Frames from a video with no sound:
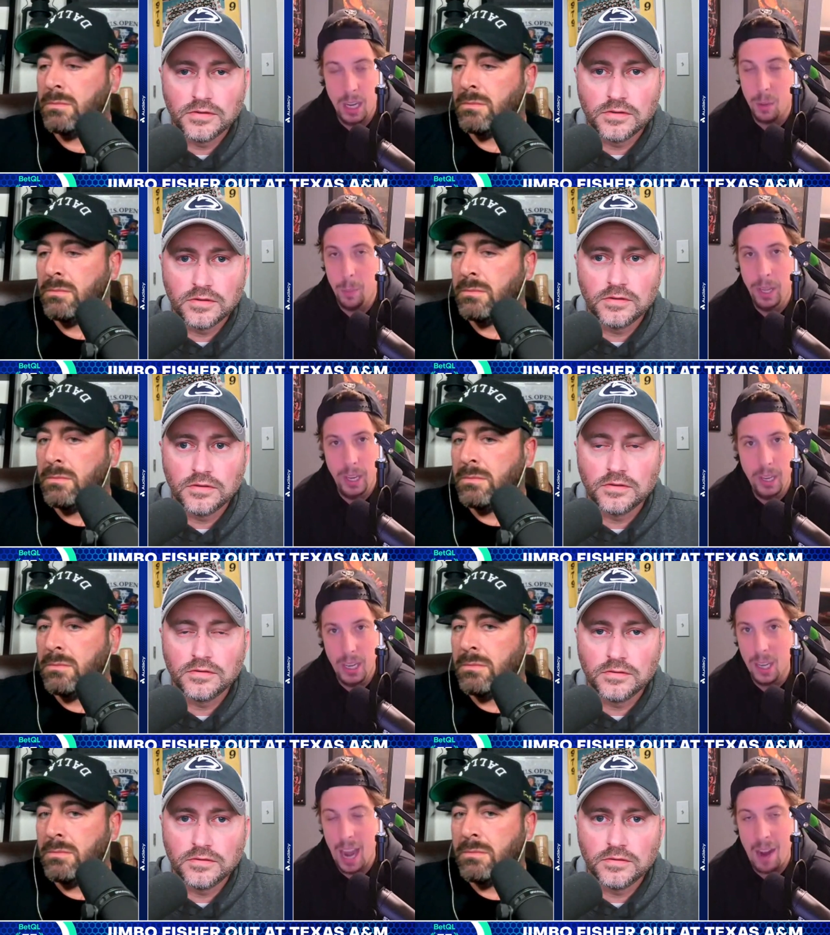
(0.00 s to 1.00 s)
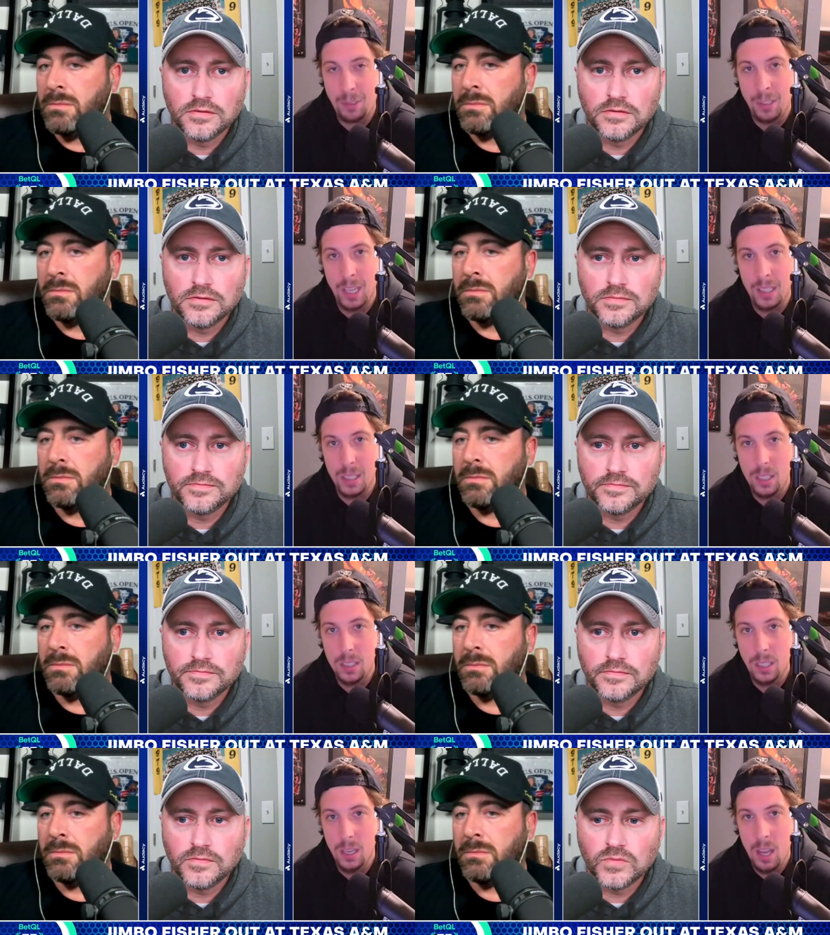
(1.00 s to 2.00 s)
Speaker 1: he'd compete, he'd get after in the
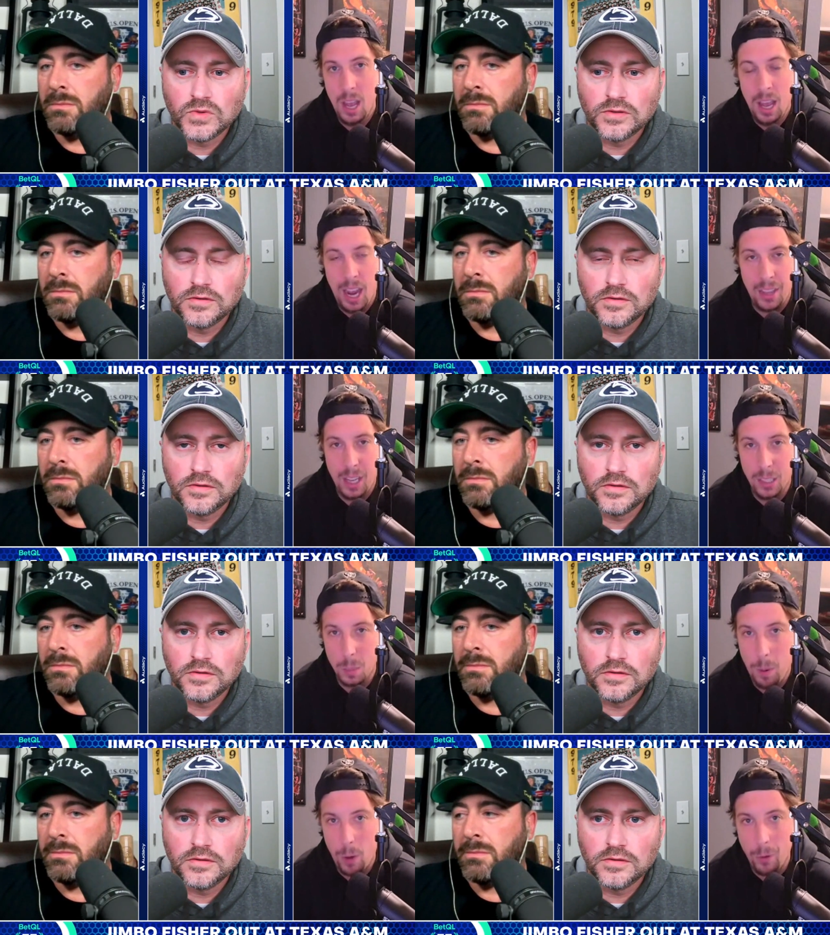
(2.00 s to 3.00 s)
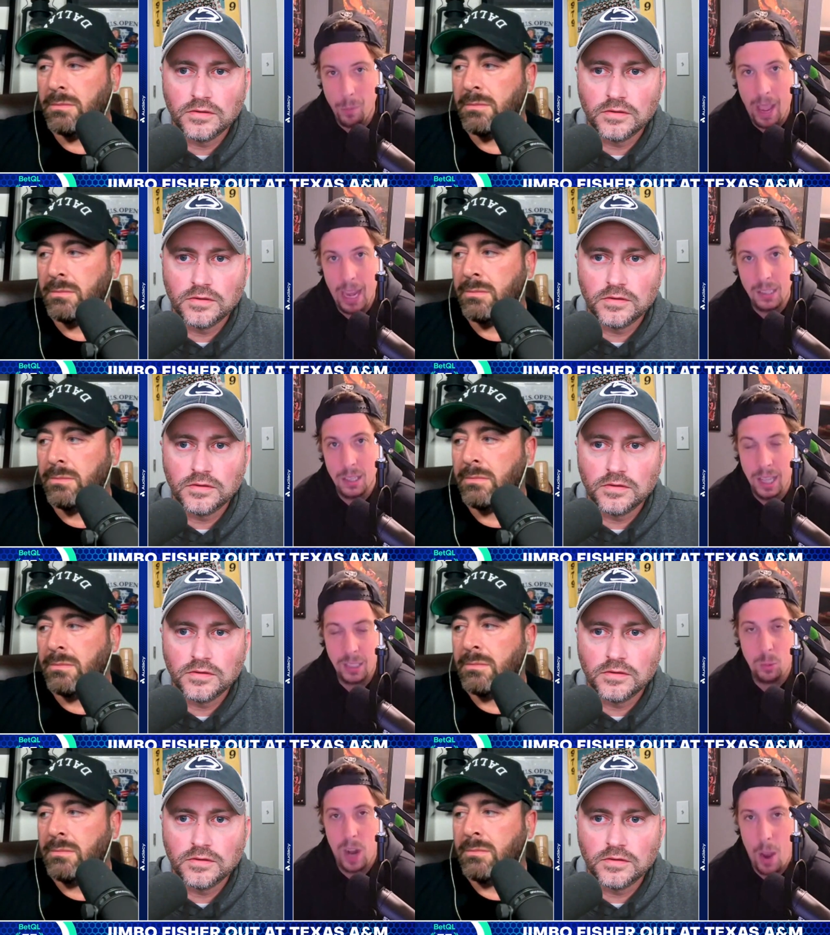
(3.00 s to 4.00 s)
SEC. I think it's a perfect match.
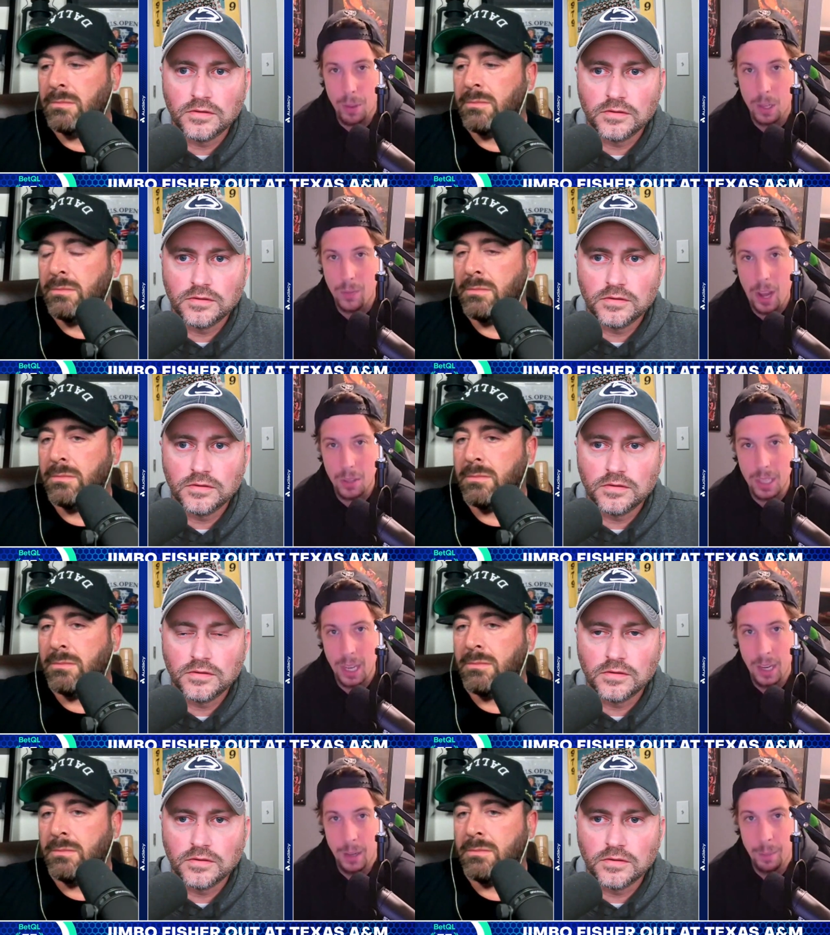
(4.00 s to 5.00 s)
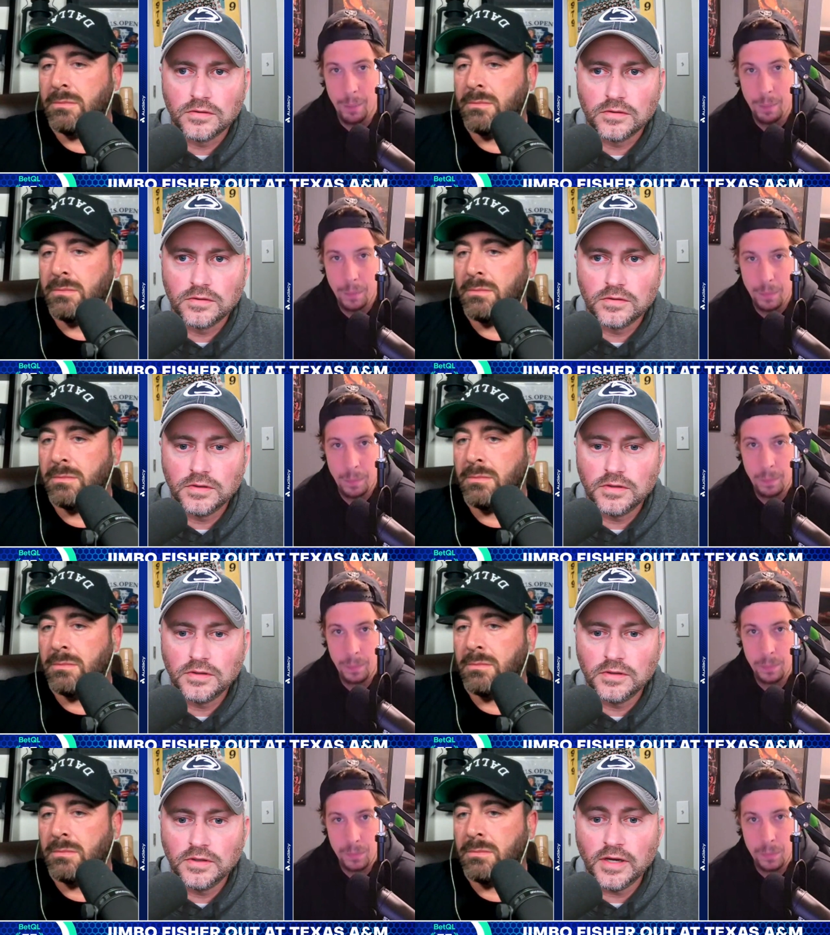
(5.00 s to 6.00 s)
That's where I would look if I was A&M.
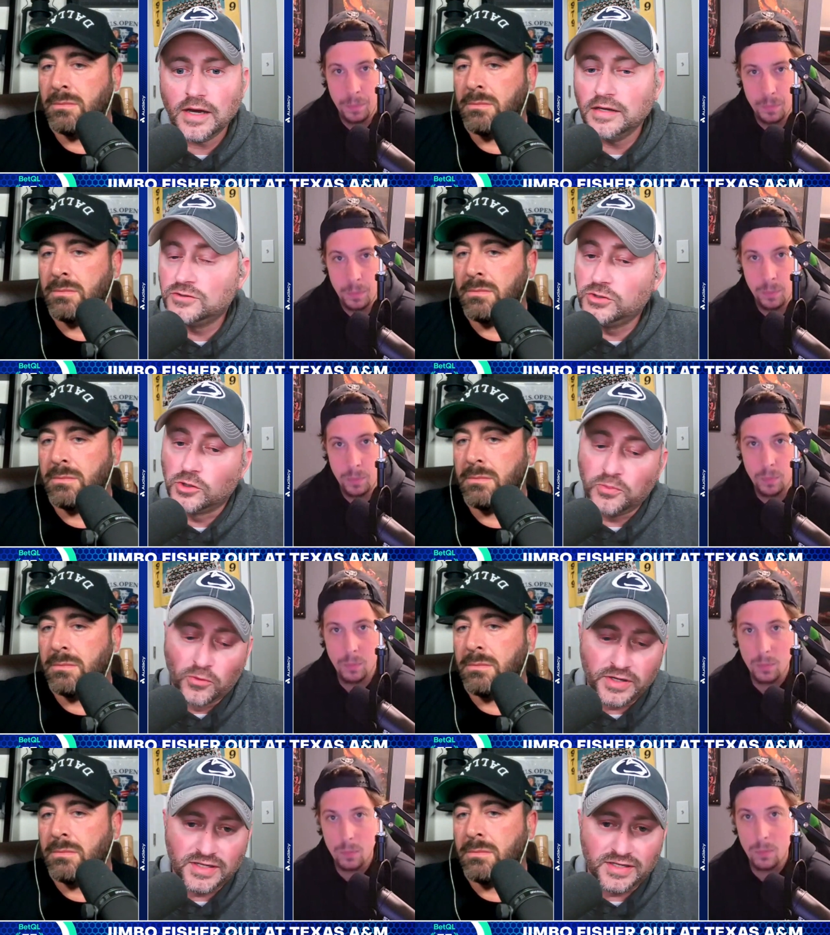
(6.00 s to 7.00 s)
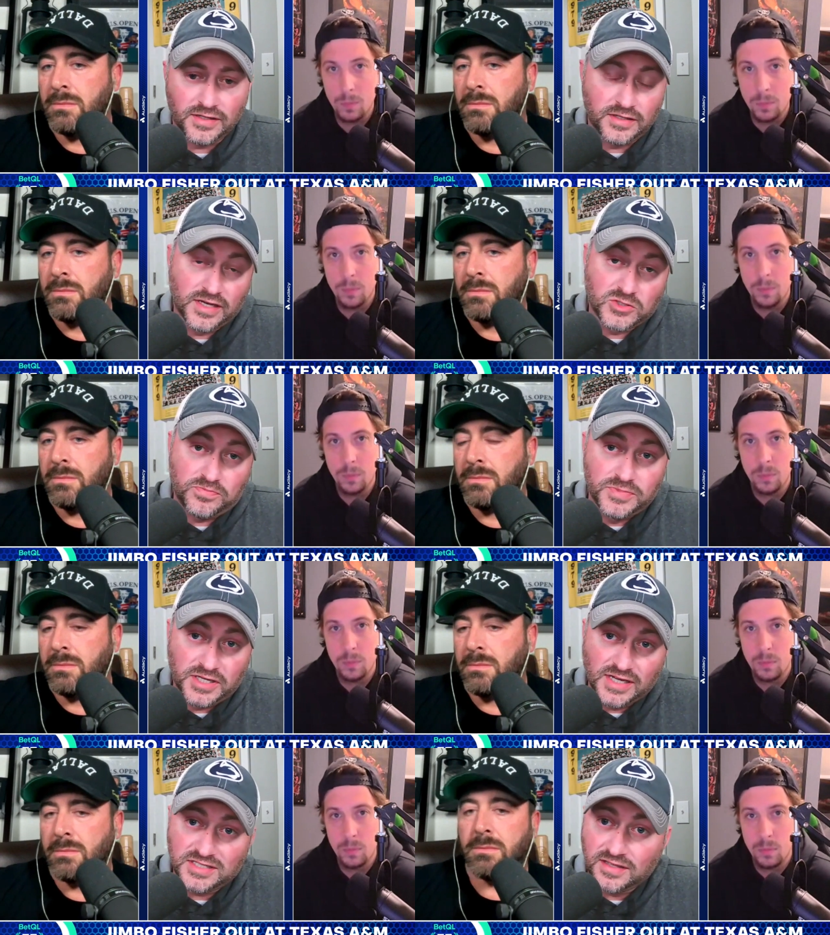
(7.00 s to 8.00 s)
Speaker 2: Yeah, to your point, he he gets he
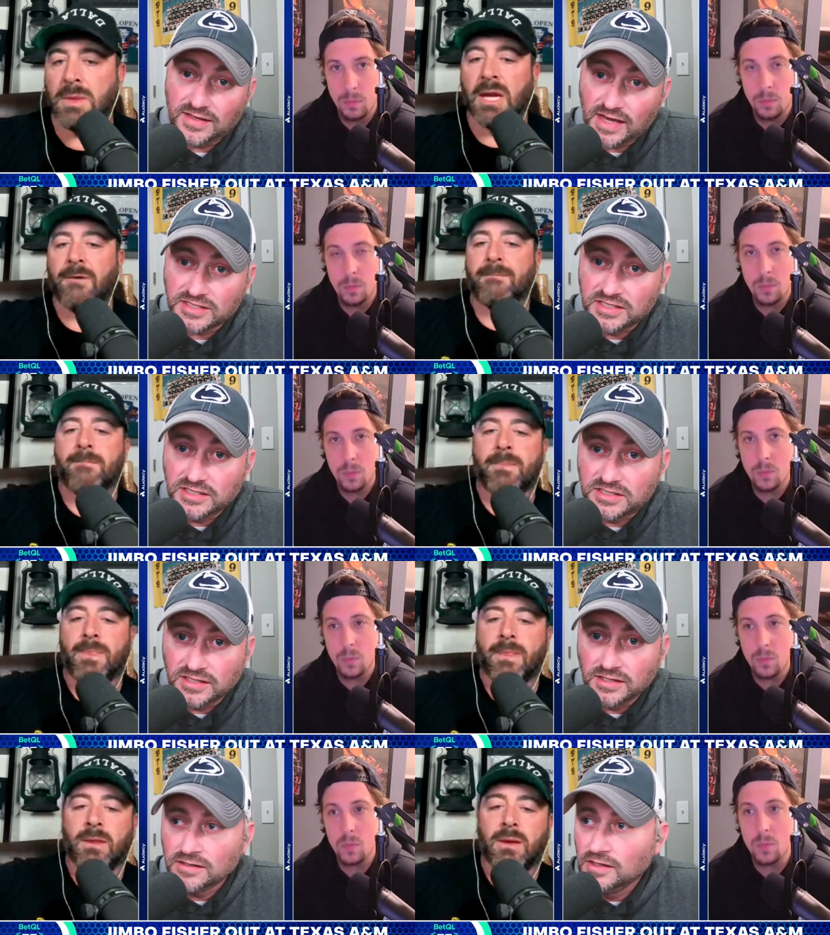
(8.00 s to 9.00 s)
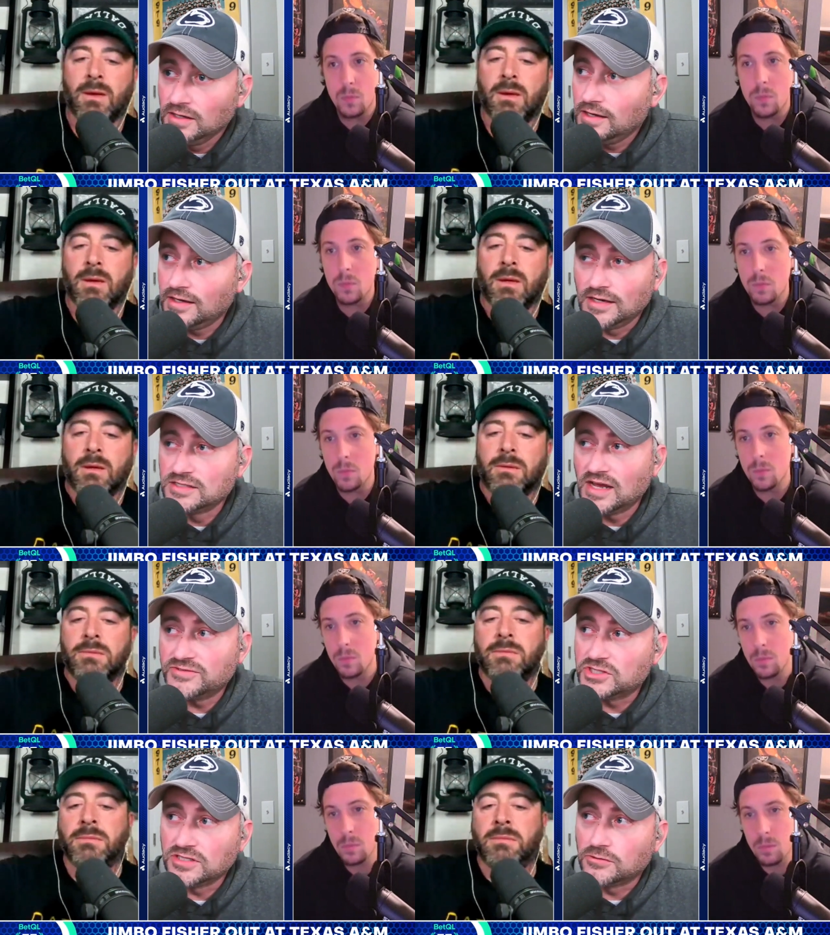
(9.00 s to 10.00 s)
gets to the SEC and he doesn't have
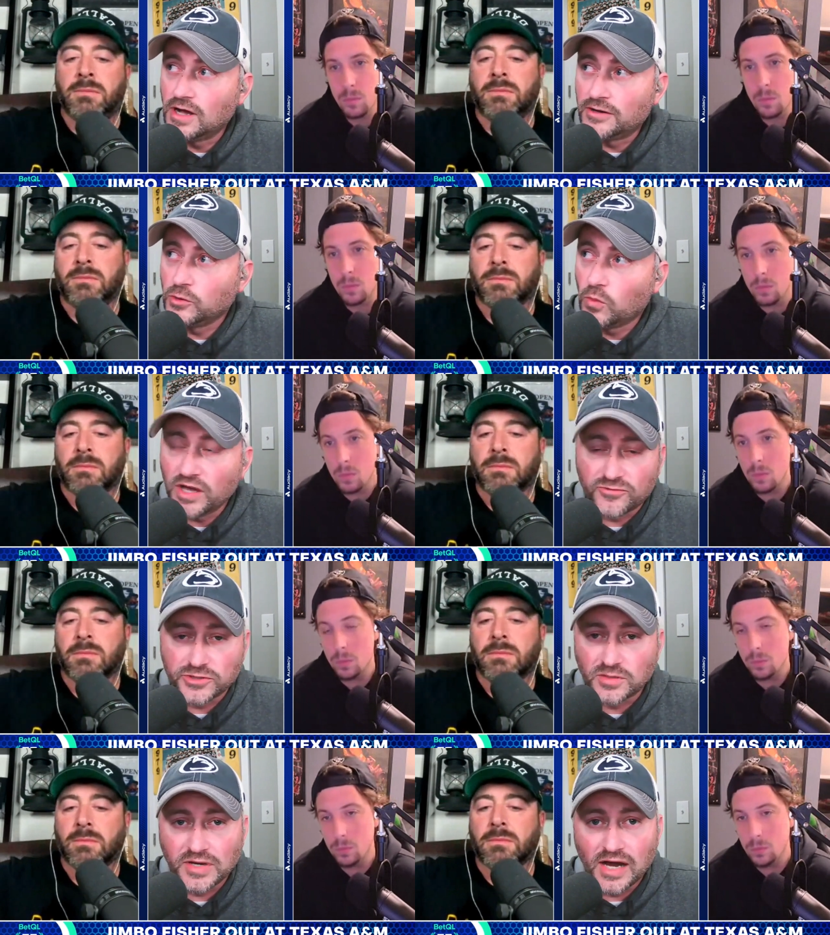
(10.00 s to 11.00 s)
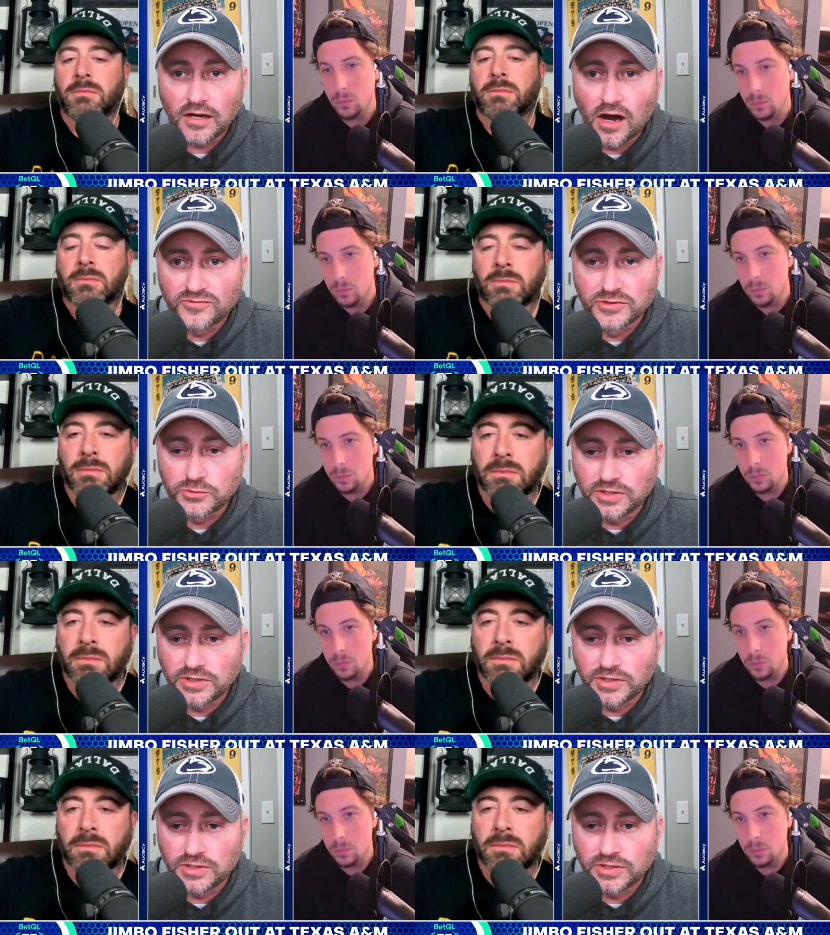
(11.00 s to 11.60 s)
to sit around and wait for some kind of conference